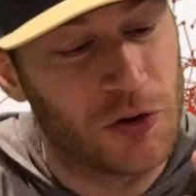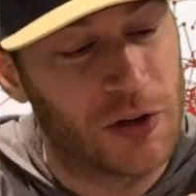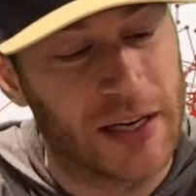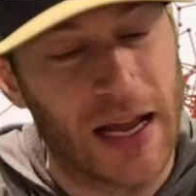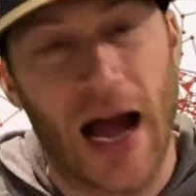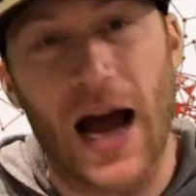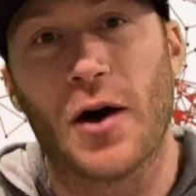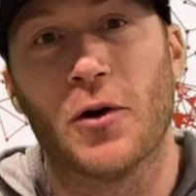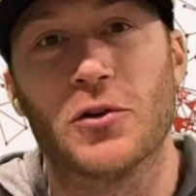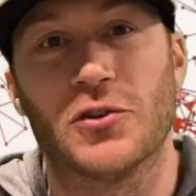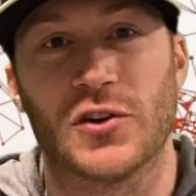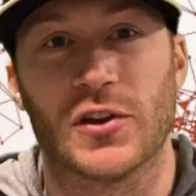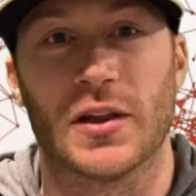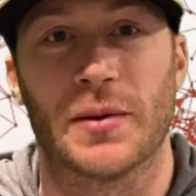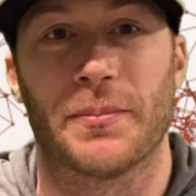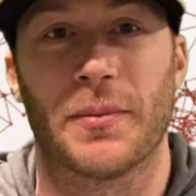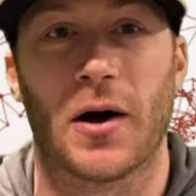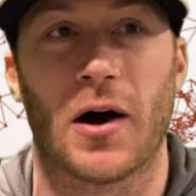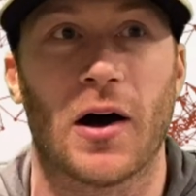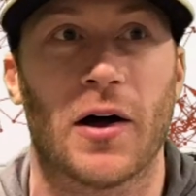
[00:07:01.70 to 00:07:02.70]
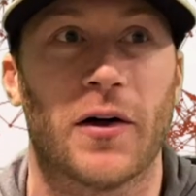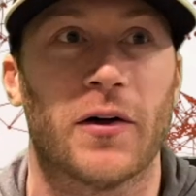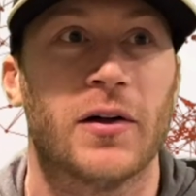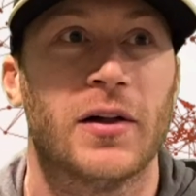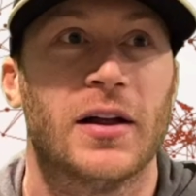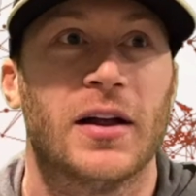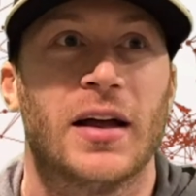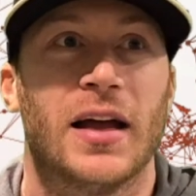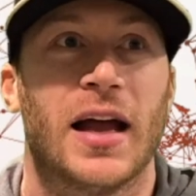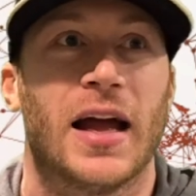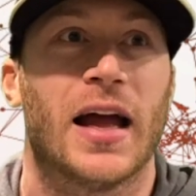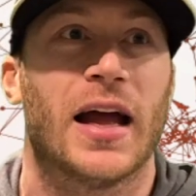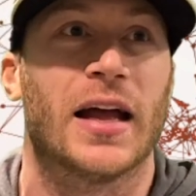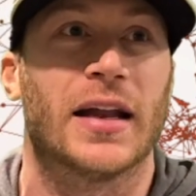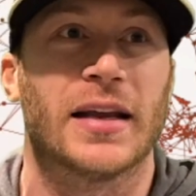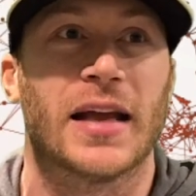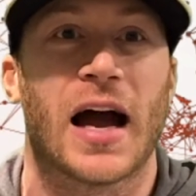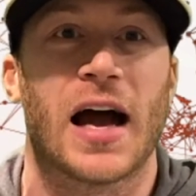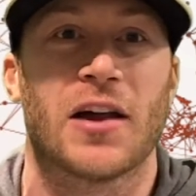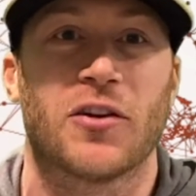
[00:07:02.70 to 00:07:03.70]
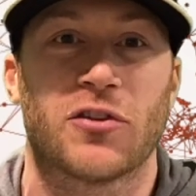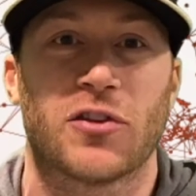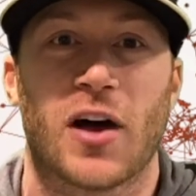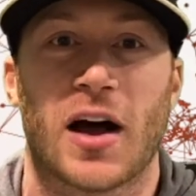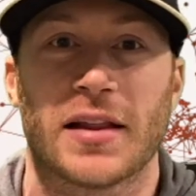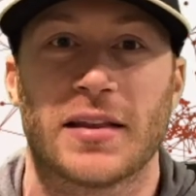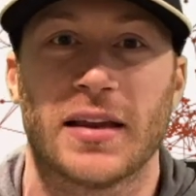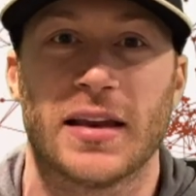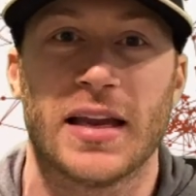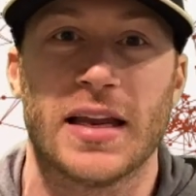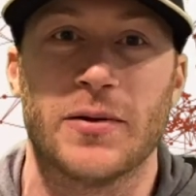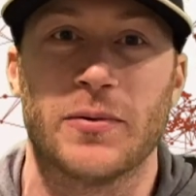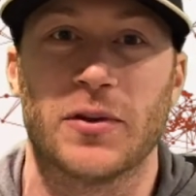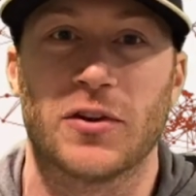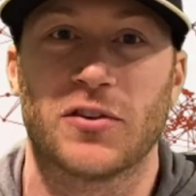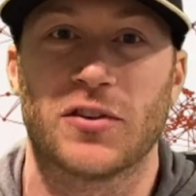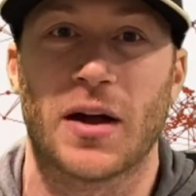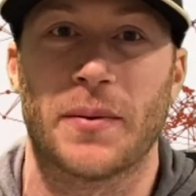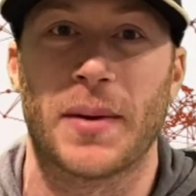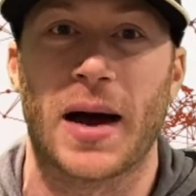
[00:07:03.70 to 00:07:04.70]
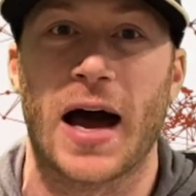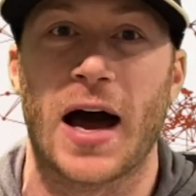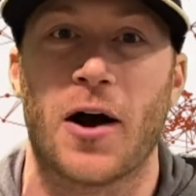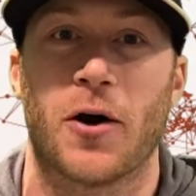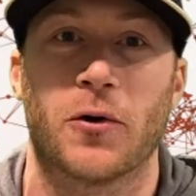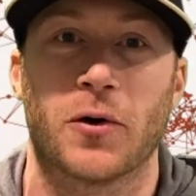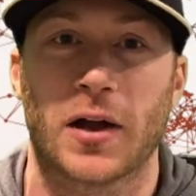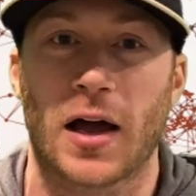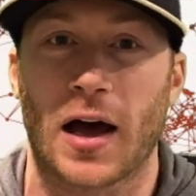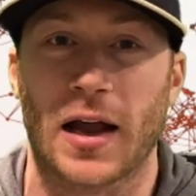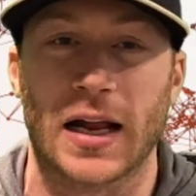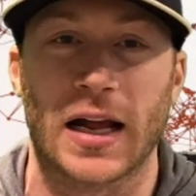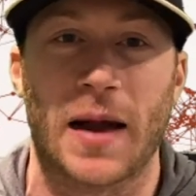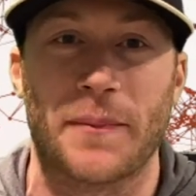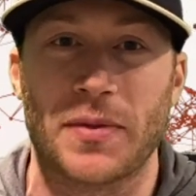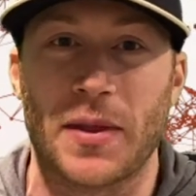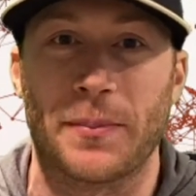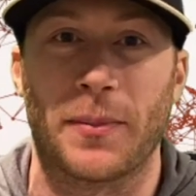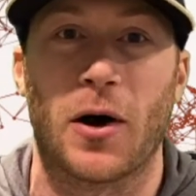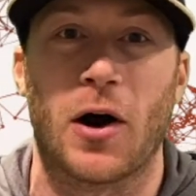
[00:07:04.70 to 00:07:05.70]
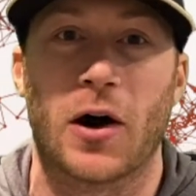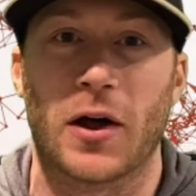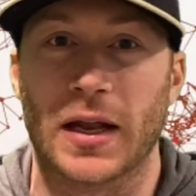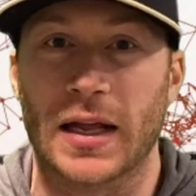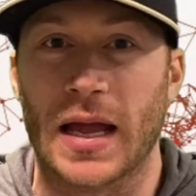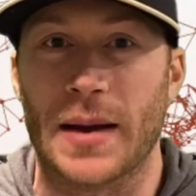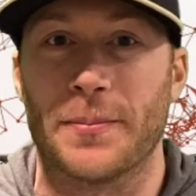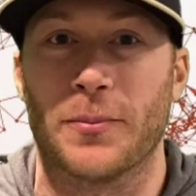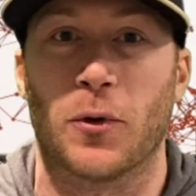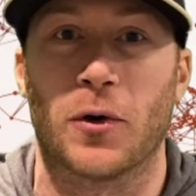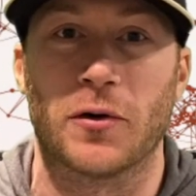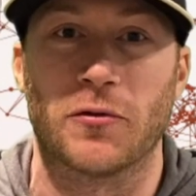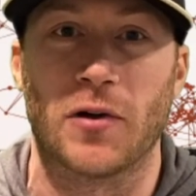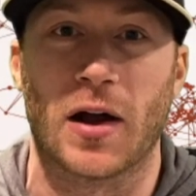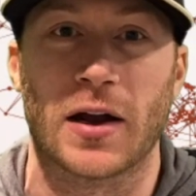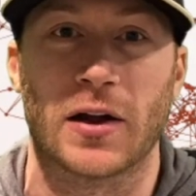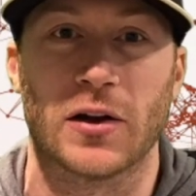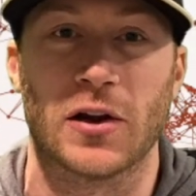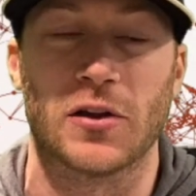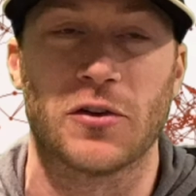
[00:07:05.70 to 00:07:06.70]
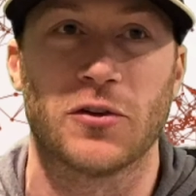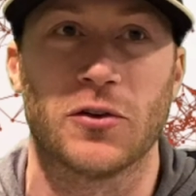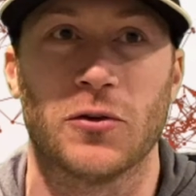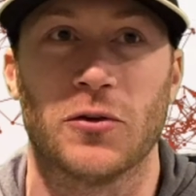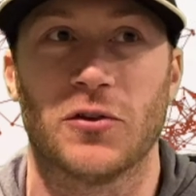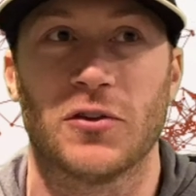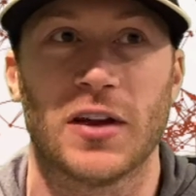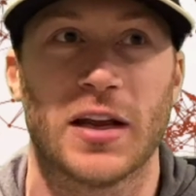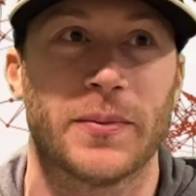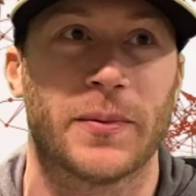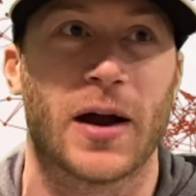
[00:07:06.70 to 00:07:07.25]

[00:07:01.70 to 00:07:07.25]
gouge in the ball, and guys thought that he was somehow cutting up the ball to get more run on his two-seamer.